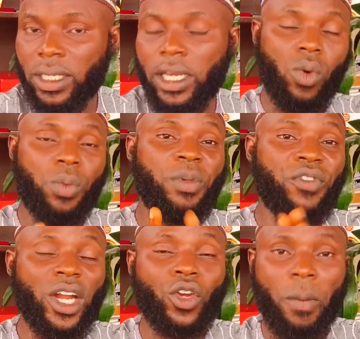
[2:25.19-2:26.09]
Oh,
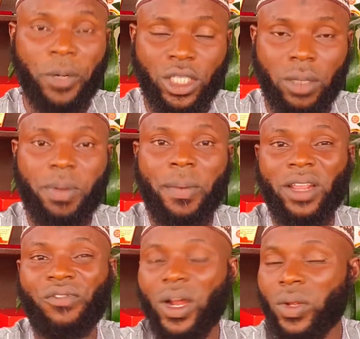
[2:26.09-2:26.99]
before the completion,
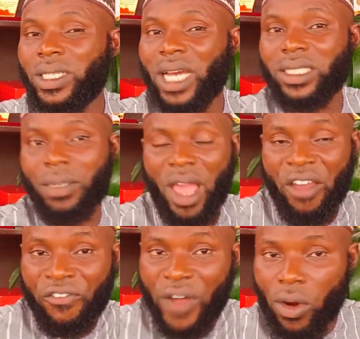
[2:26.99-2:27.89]
property value in that same
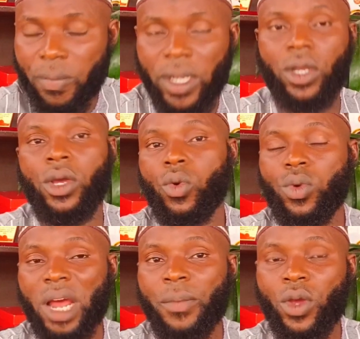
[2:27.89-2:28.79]
environment
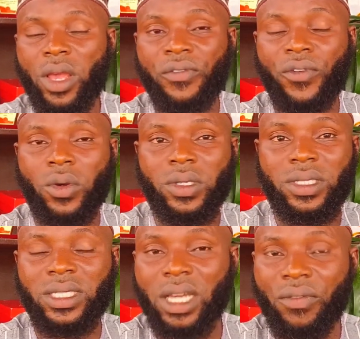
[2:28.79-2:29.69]
could have been going for
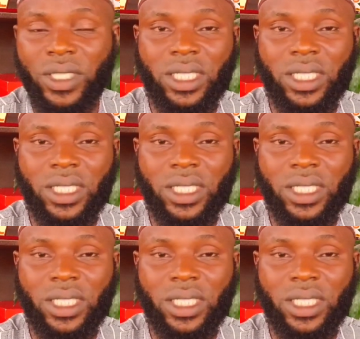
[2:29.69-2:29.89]
70,